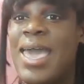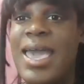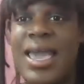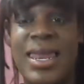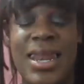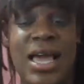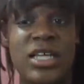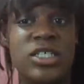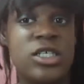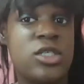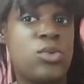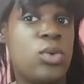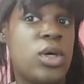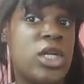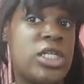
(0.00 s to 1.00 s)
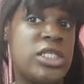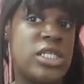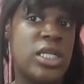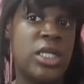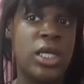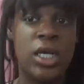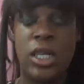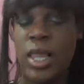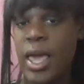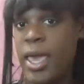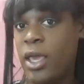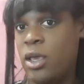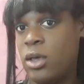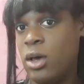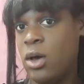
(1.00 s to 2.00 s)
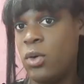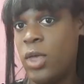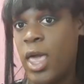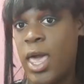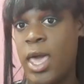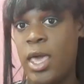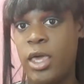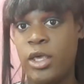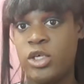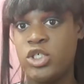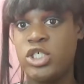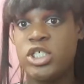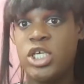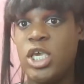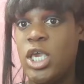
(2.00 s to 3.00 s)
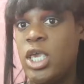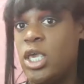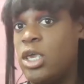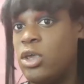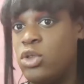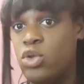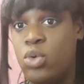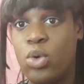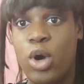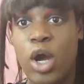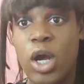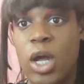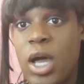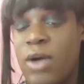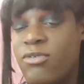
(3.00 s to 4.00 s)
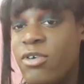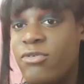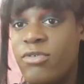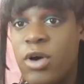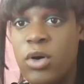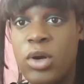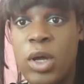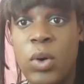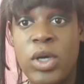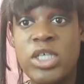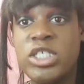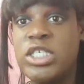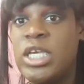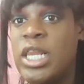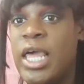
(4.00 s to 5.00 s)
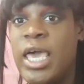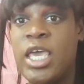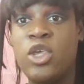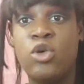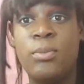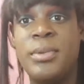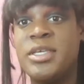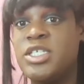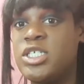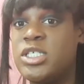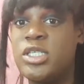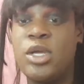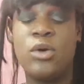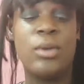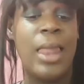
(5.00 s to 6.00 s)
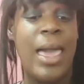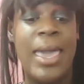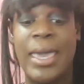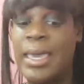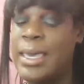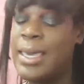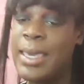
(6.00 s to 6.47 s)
And I just want it to look like, okay, she doing her cover photo and she letting you bitches know, like,